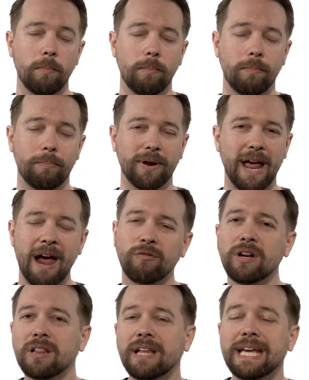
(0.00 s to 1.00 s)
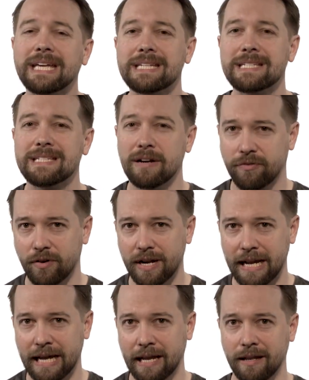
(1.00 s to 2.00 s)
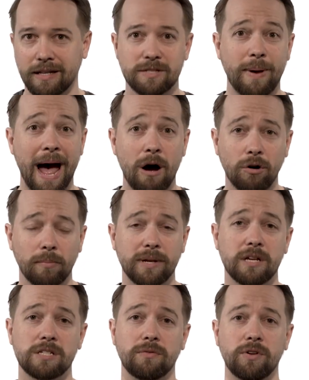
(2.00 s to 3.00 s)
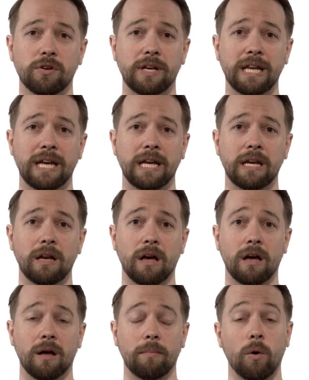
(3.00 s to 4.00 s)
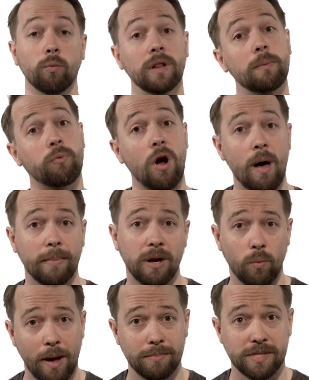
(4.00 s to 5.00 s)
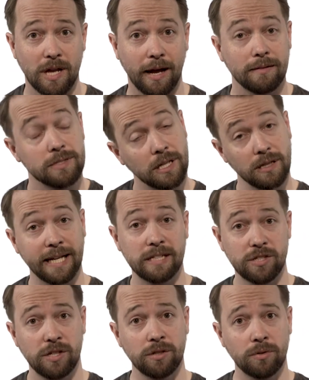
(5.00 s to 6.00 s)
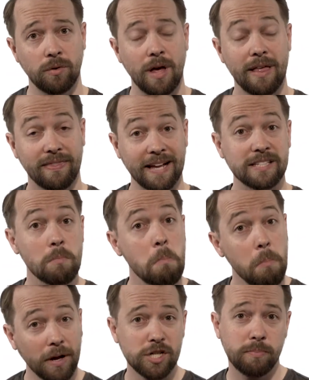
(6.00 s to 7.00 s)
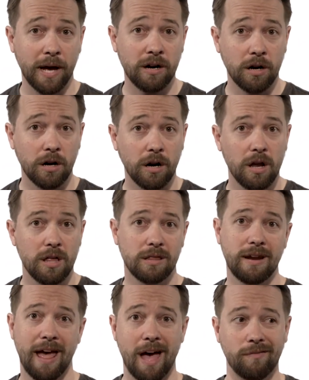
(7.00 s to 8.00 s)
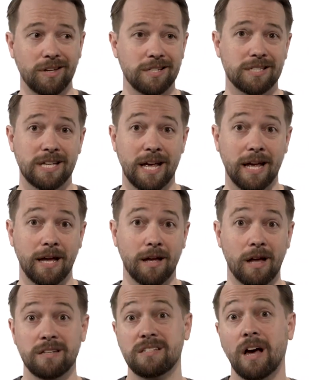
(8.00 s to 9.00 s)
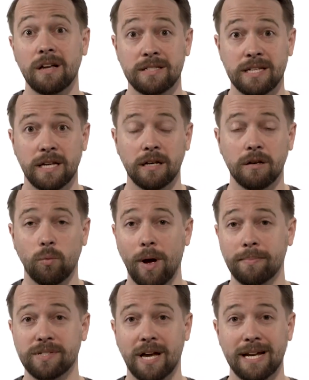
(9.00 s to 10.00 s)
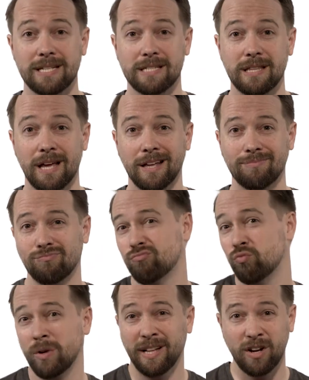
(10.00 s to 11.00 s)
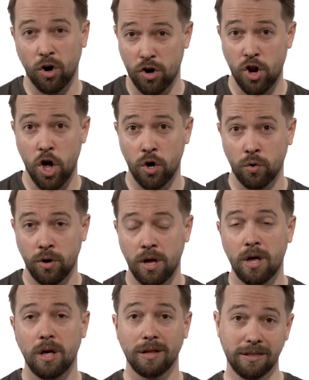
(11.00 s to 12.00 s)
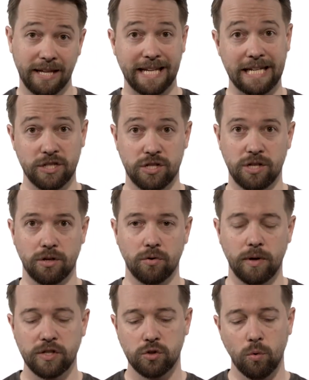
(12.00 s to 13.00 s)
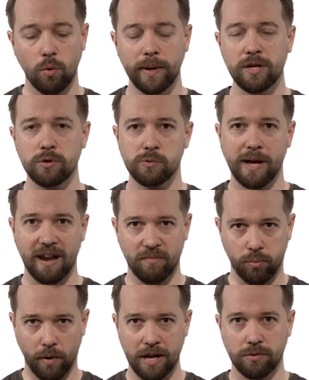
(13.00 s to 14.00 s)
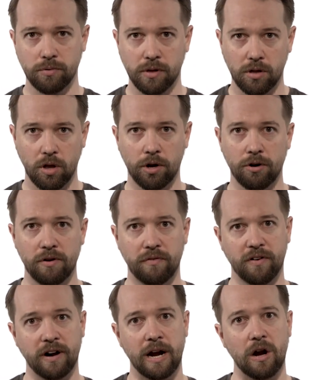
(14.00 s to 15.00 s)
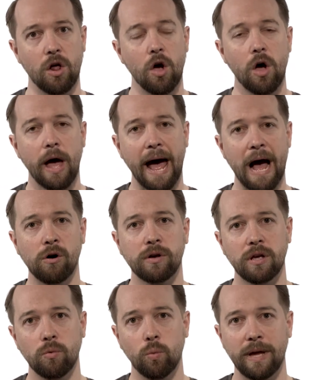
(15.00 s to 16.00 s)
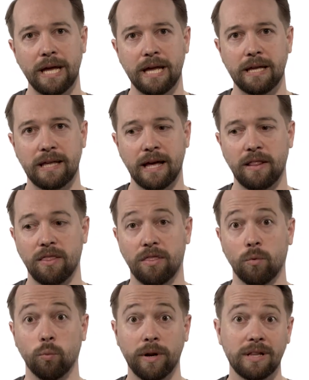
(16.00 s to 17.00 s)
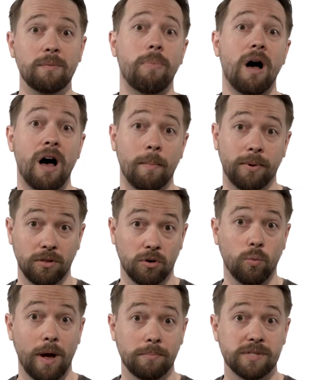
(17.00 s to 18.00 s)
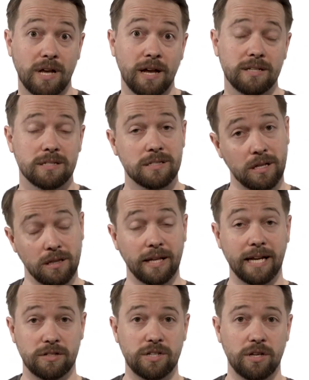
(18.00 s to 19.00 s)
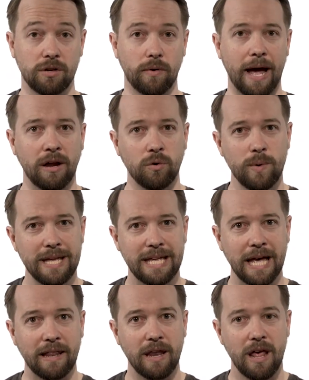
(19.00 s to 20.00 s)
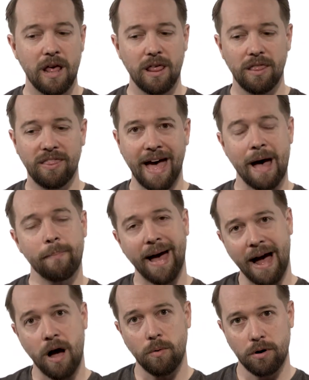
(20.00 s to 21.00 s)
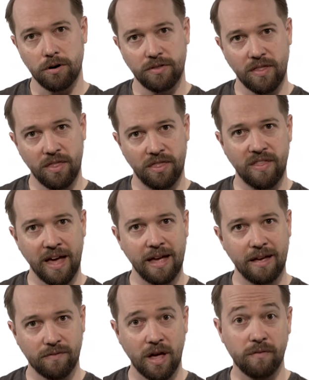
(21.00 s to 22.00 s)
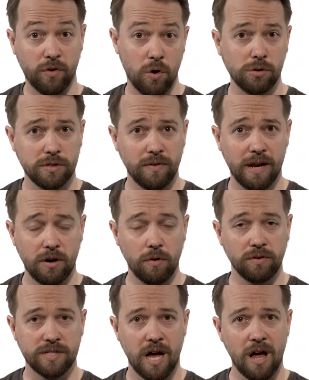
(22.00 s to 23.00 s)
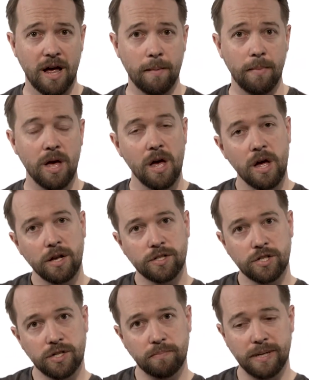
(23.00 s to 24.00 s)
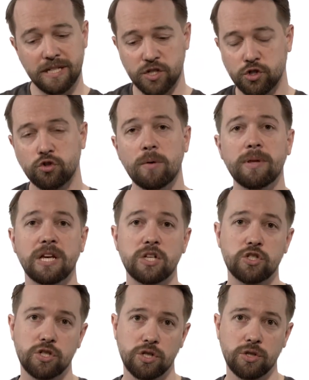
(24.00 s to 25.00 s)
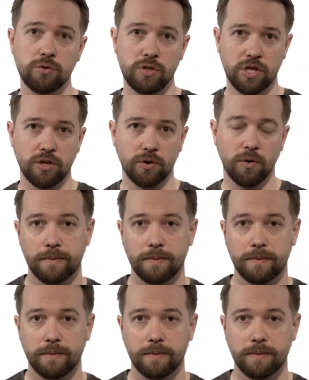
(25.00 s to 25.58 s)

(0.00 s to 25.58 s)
But every link is different in its power, because if you're getting a really prominent website to link to you, that's much better than having, say, a dozen websites that really aren't known linking to you. And so what we do is we kind of break through the clutter and figure out, how can we get the really popular websites to link to you? How do we get that power that they have kind of cultivated over time to be distributed to you?